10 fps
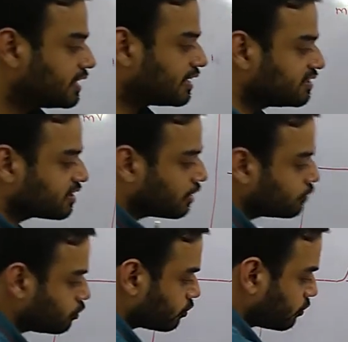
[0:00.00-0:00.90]
that is how
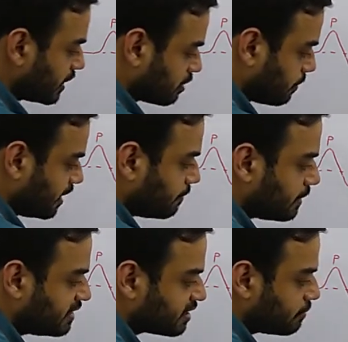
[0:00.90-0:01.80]
you to explain.
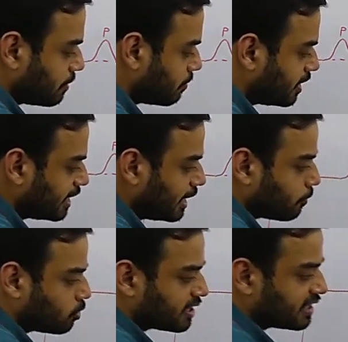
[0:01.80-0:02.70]
Please remember
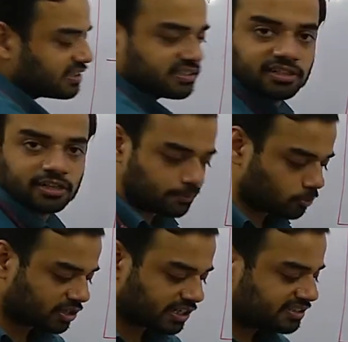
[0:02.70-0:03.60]
depolarization,
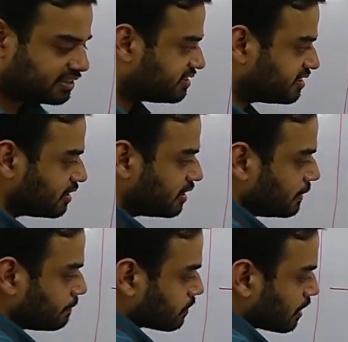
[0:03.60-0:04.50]
repolarization.
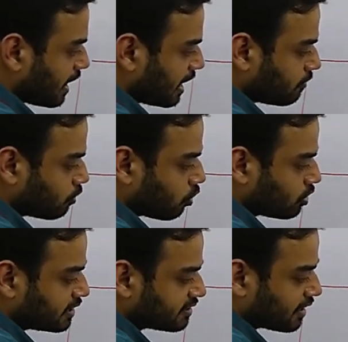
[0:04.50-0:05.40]
I have
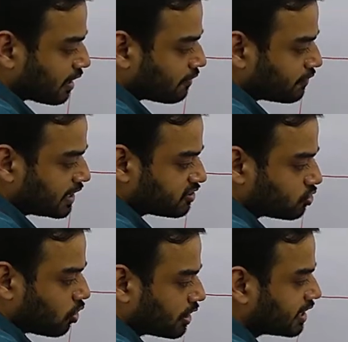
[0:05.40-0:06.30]
drawn this graph. It is
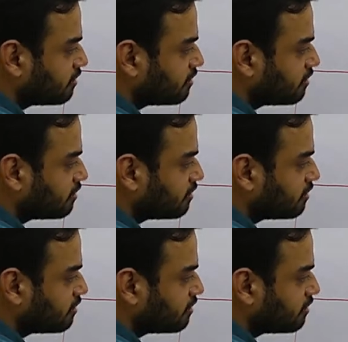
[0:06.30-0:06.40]
not